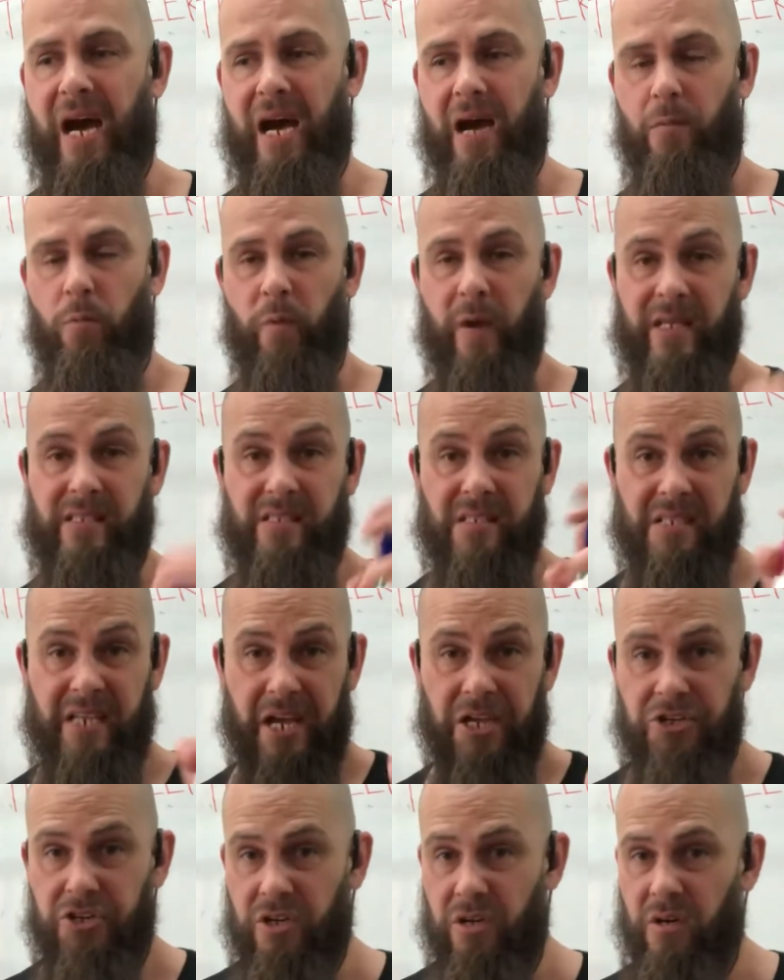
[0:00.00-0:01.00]
where's the
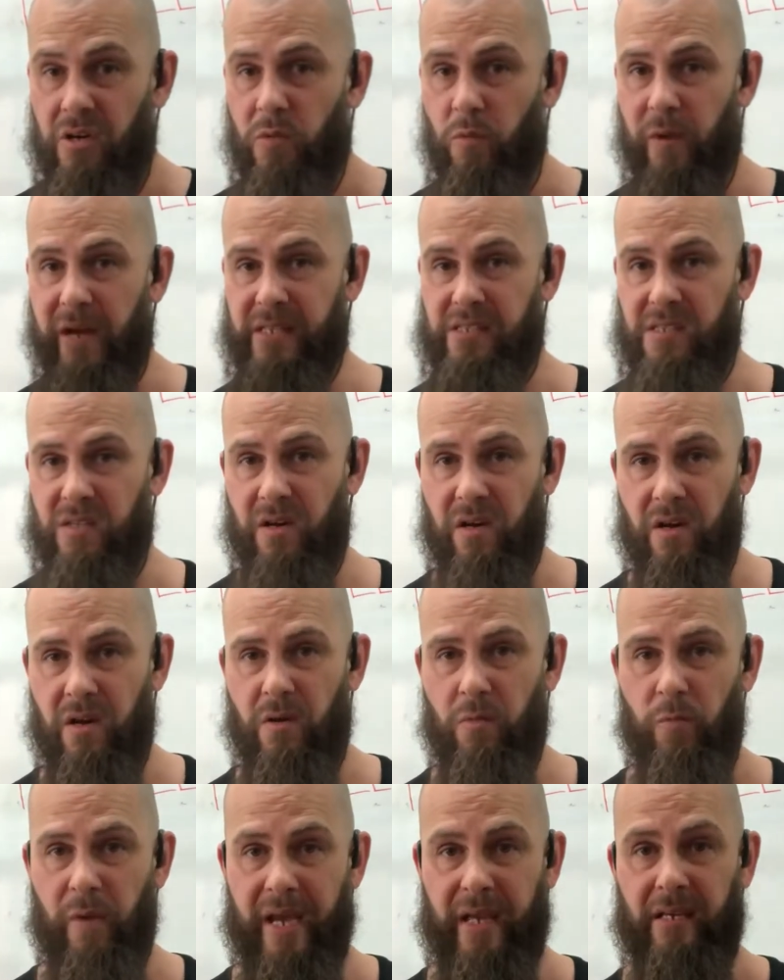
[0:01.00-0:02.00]
tension, where's the
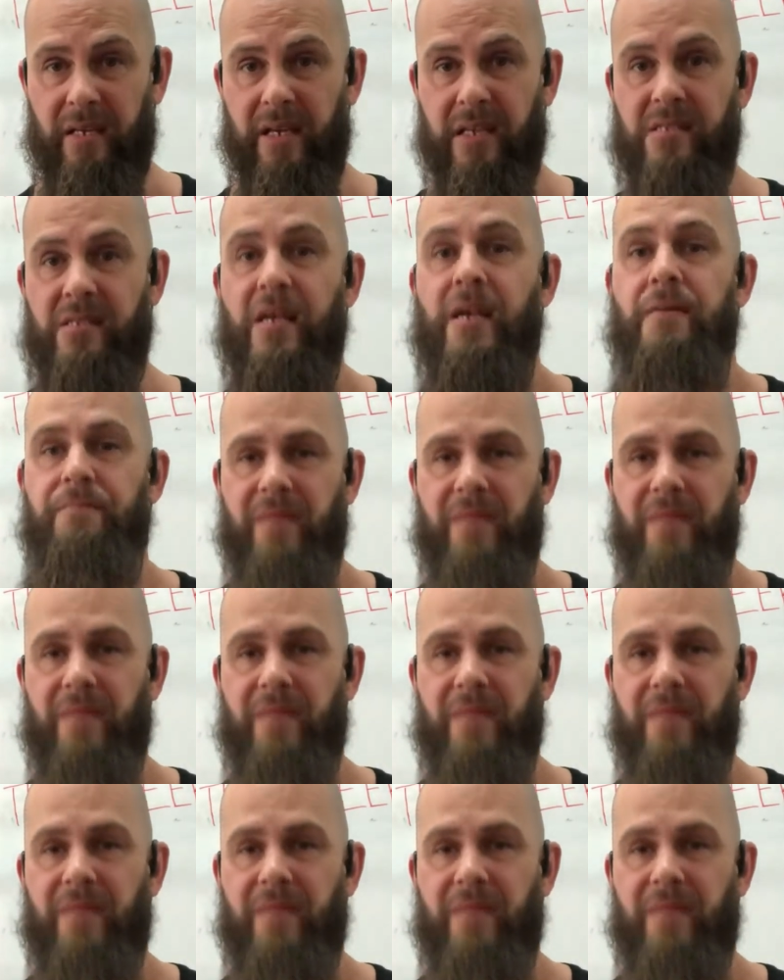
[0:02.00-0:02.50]
weakness,